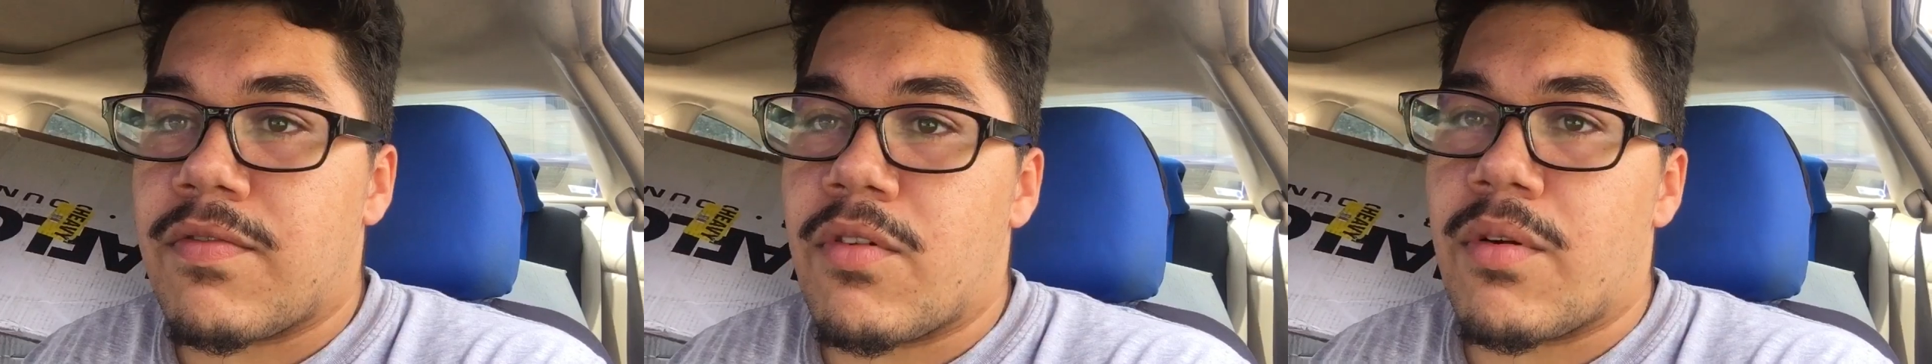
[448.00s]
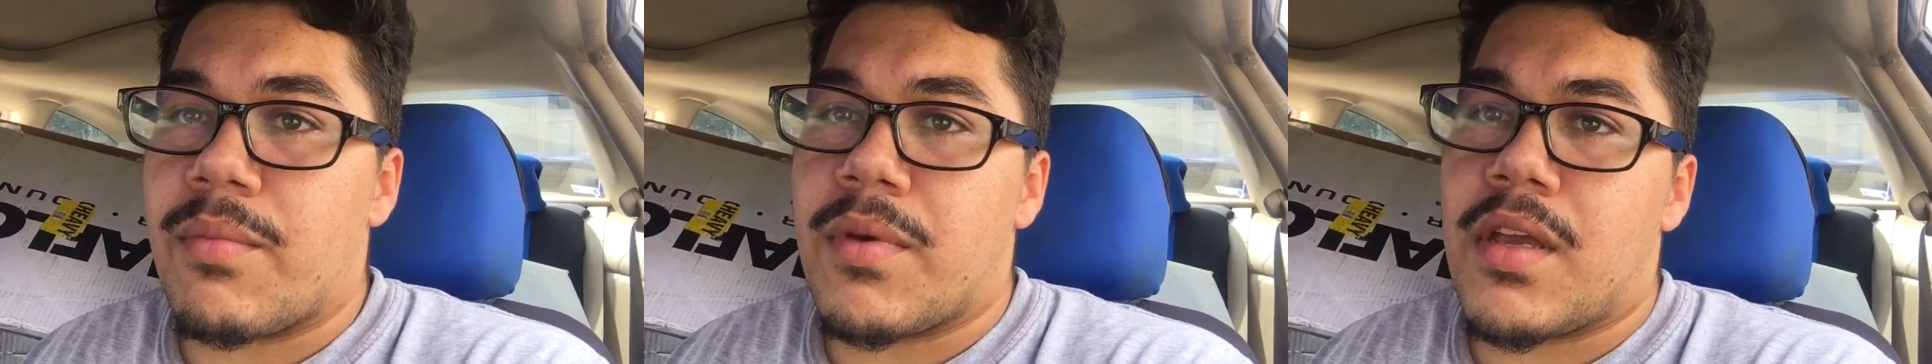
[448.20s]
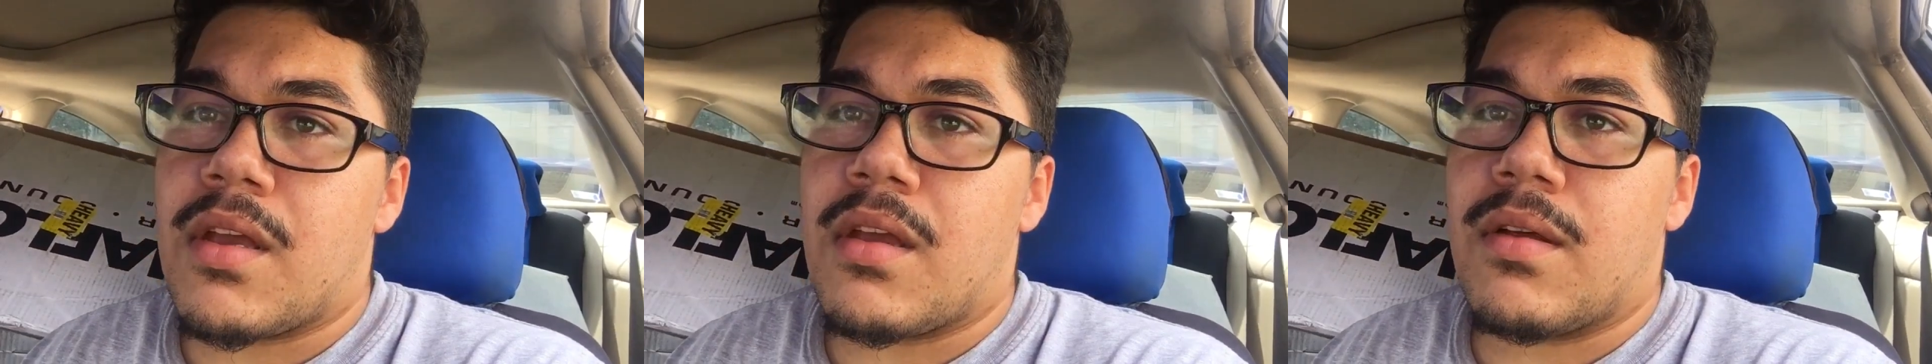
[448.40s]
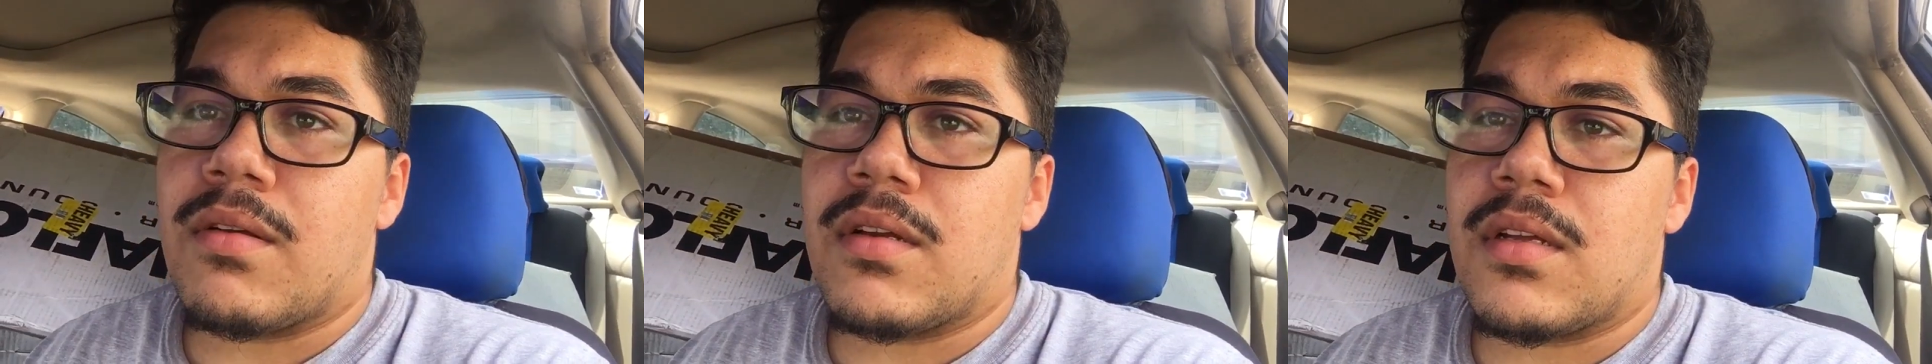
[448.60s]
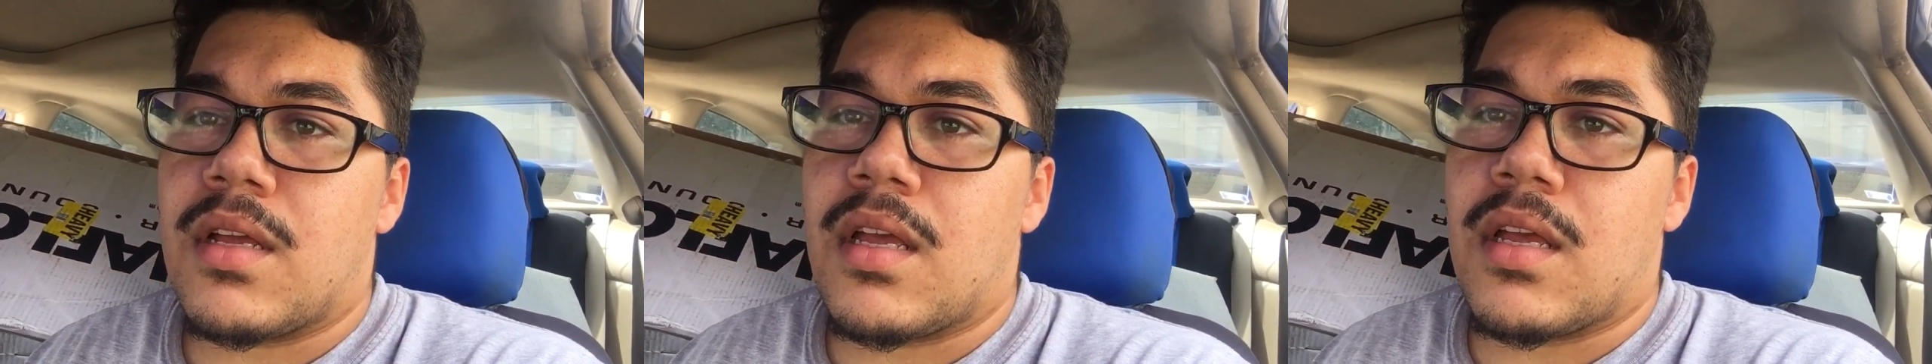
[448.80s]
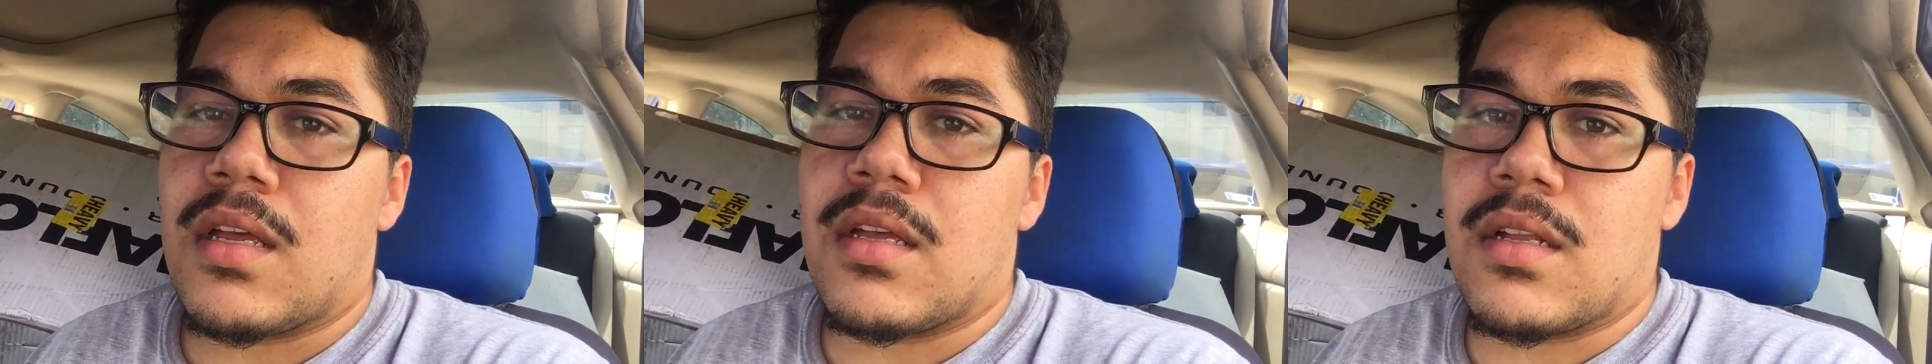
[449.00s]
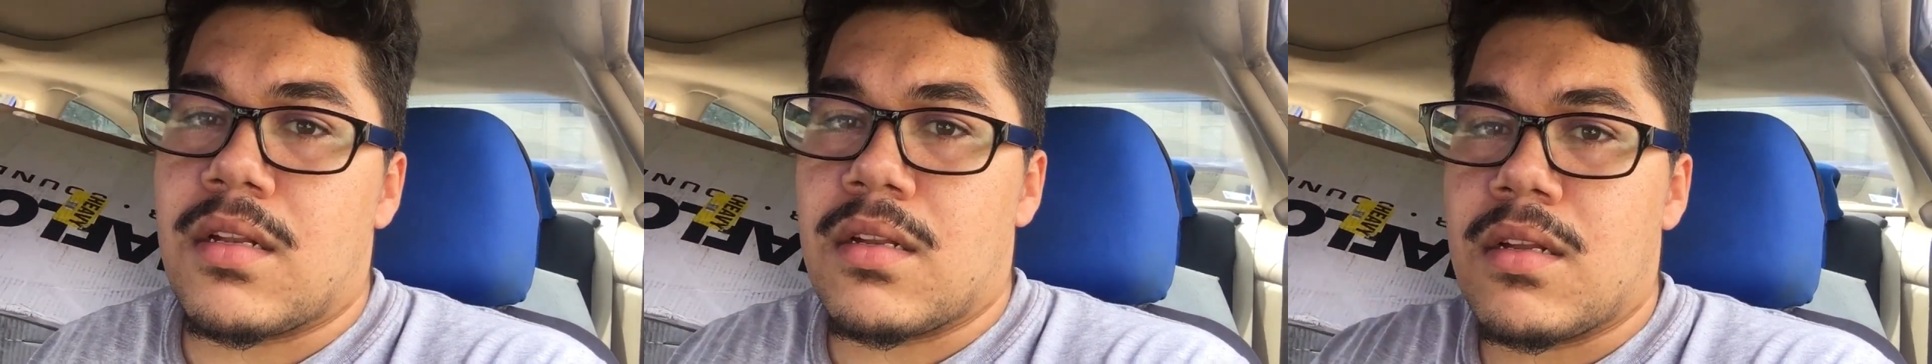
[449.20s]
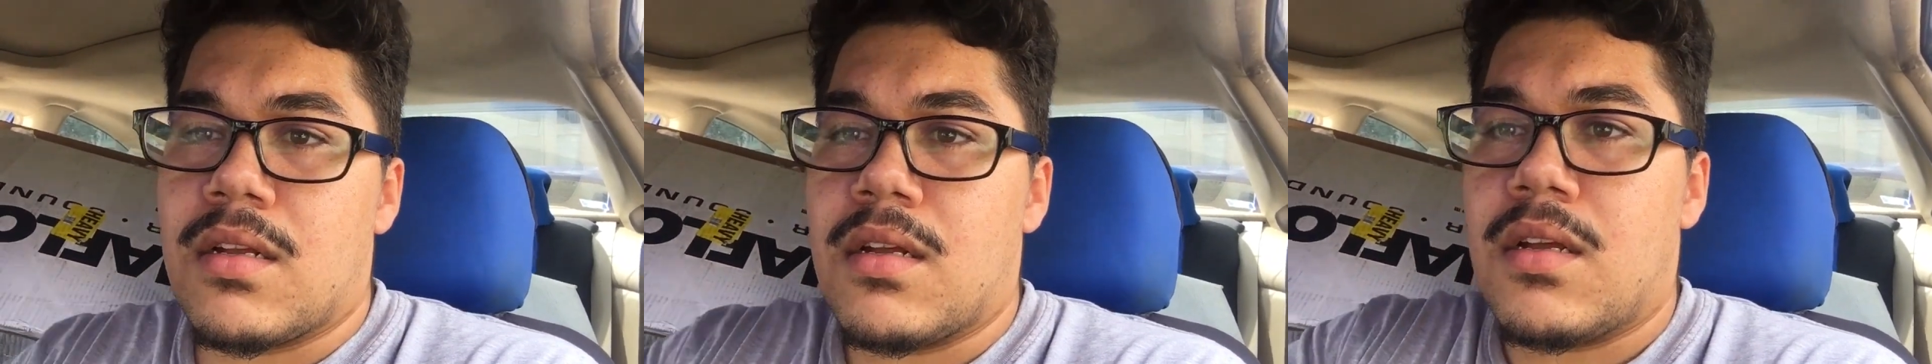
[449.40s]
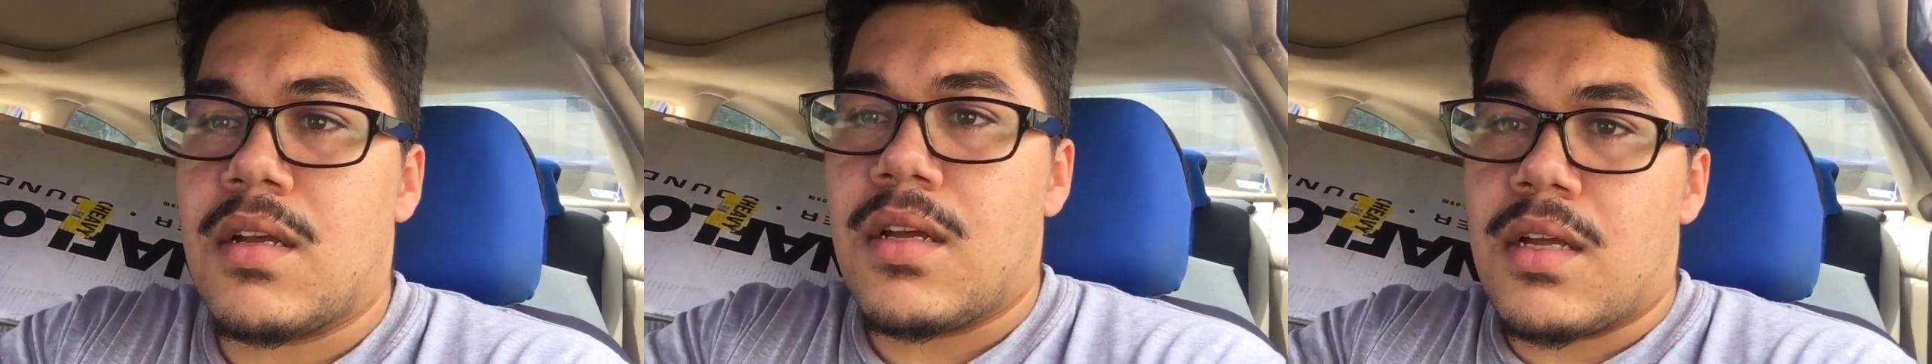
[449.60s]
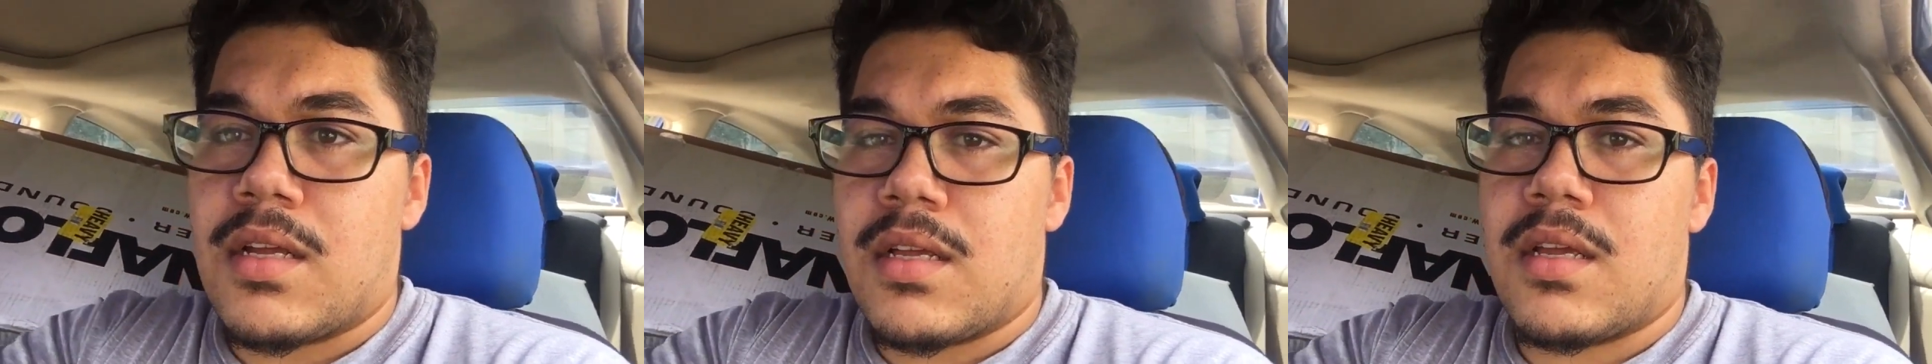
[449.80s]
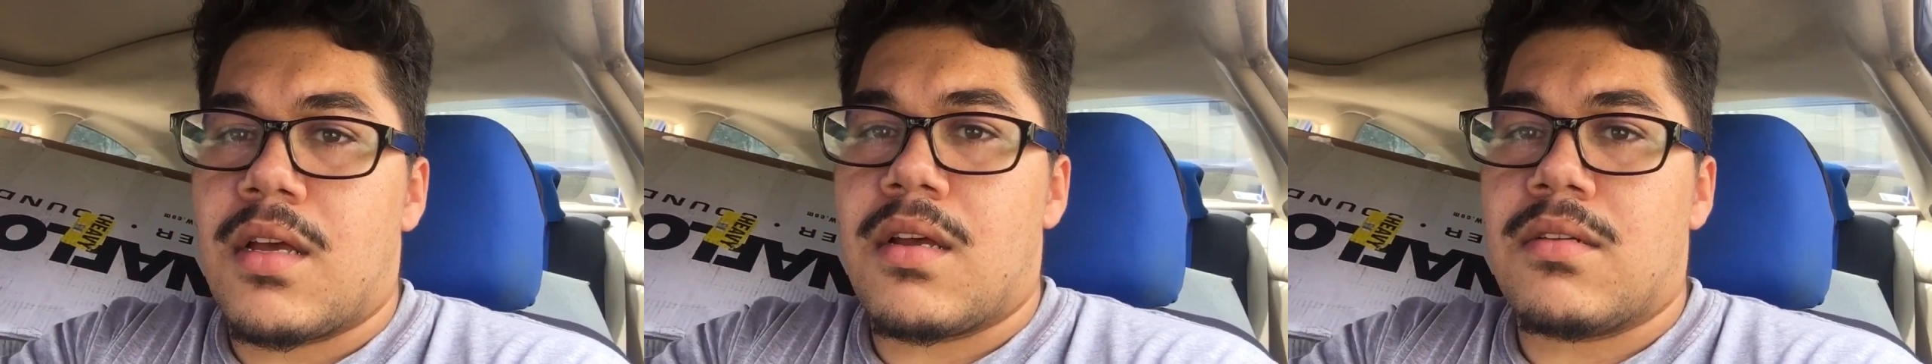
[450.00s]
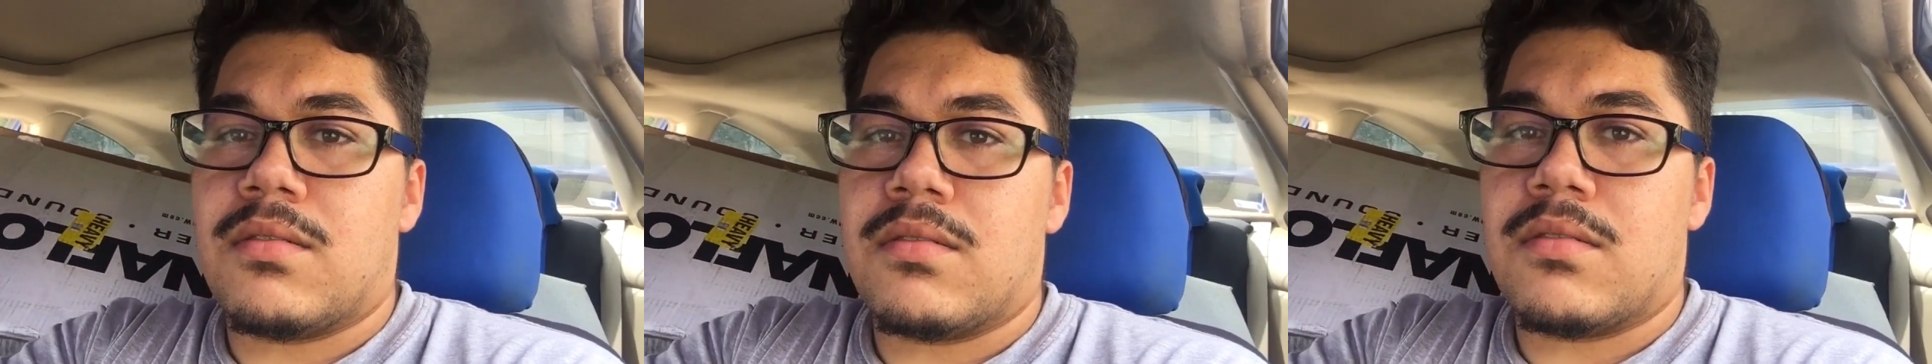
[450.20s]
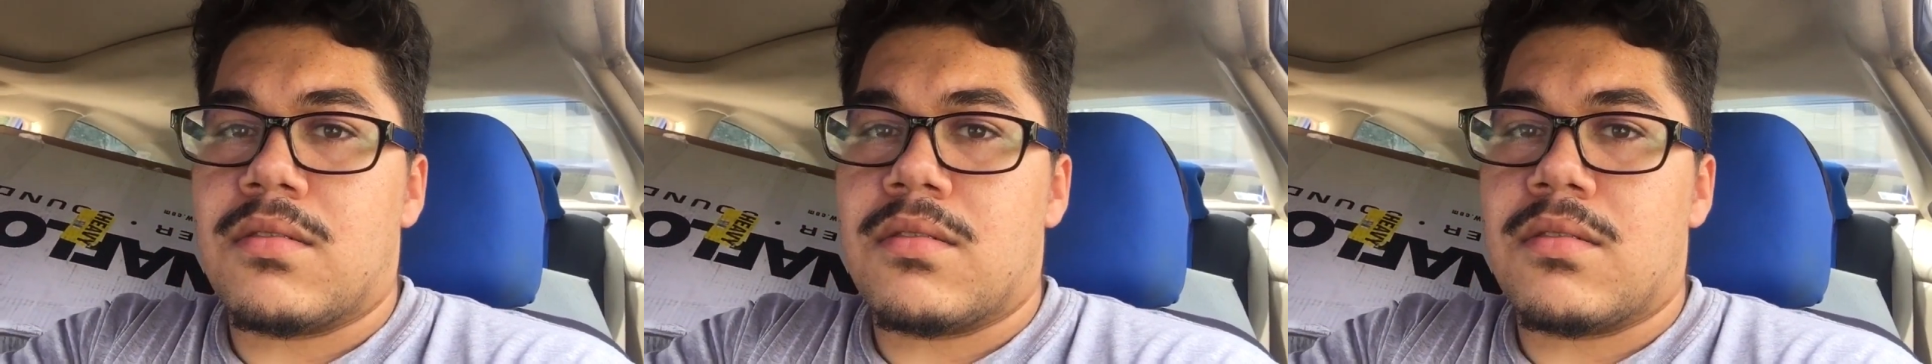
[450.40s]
for me, and yeah,